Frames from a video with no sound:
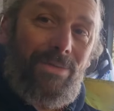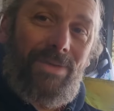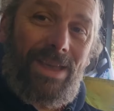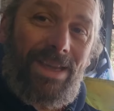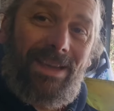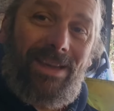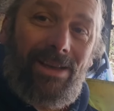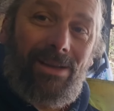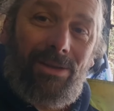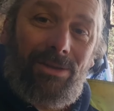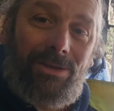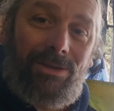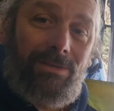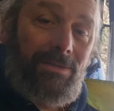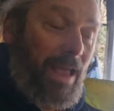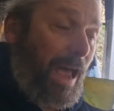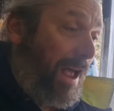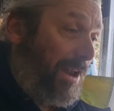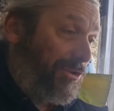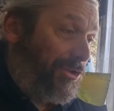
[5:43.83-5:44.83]
think it'll
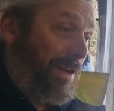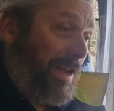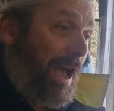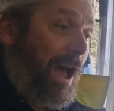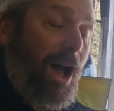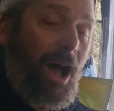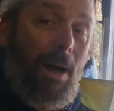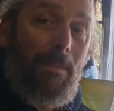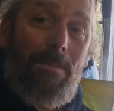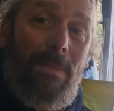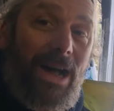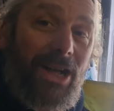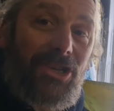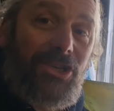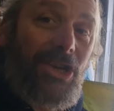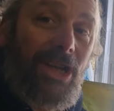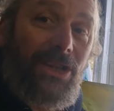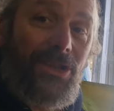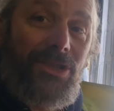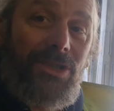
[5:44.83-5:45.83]
actually harm my
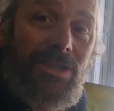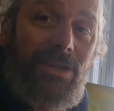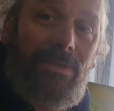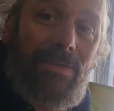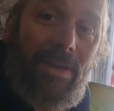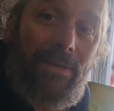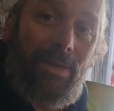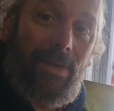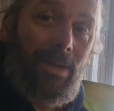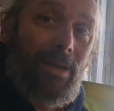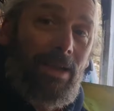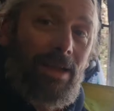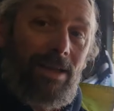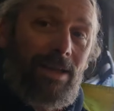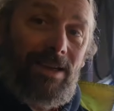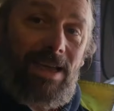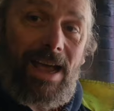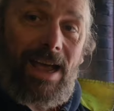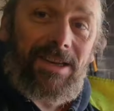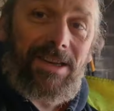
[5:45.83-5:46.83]
chances of ever
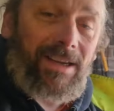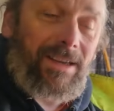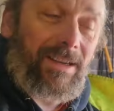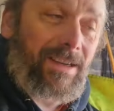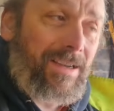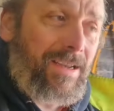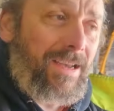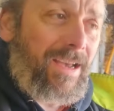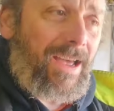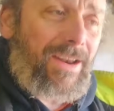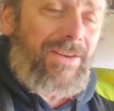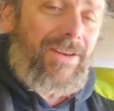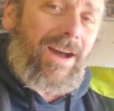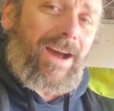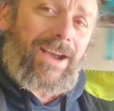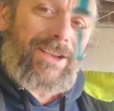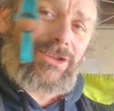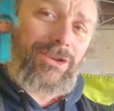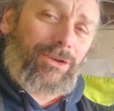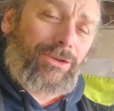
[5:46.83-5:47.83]
getting a
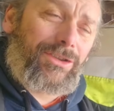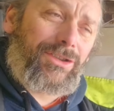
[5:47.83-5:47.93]
knighthood,